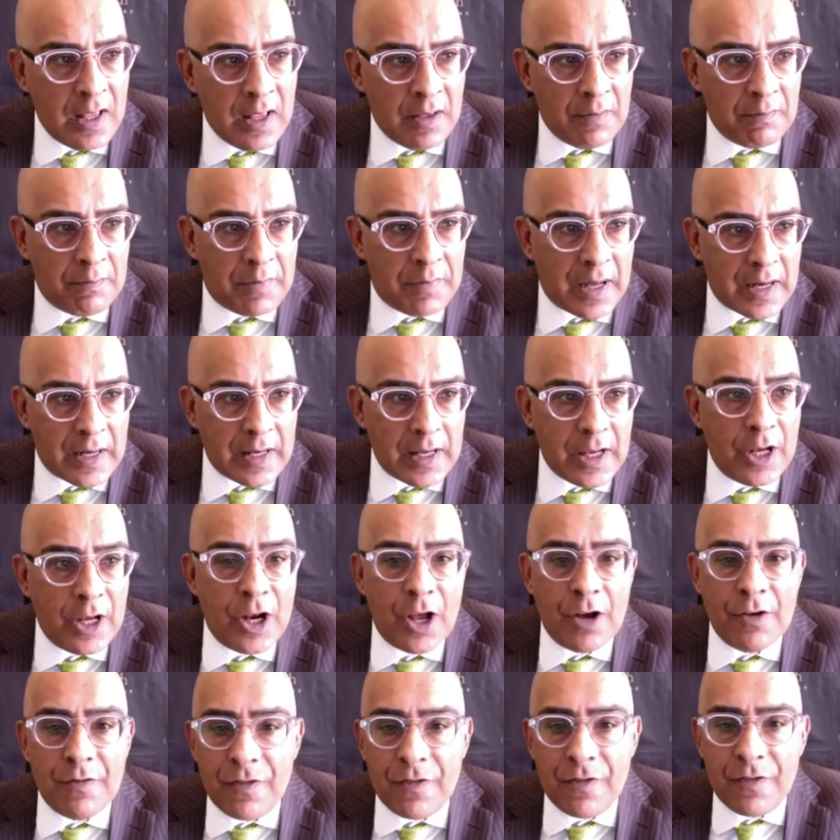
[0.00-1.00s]
But, you
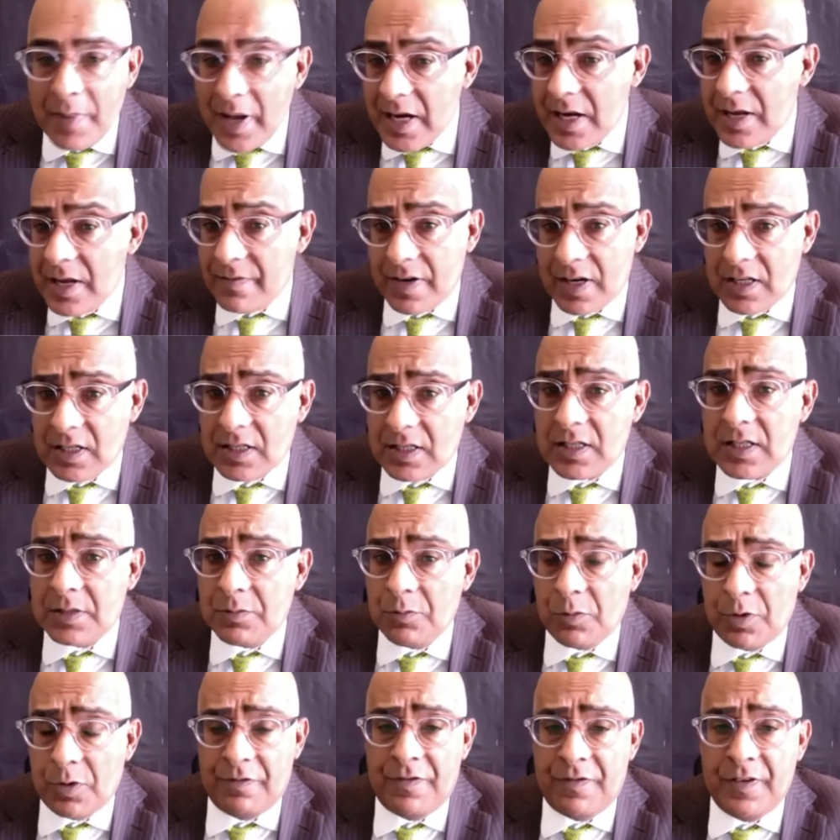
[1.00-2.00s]
know, for many of us,
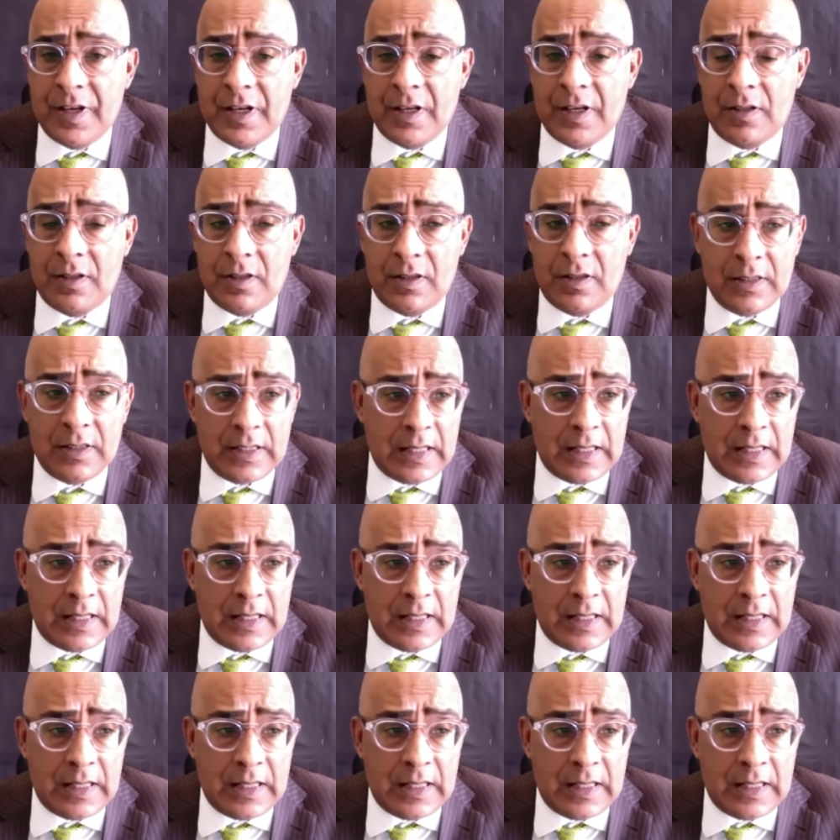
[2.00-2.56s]
we feel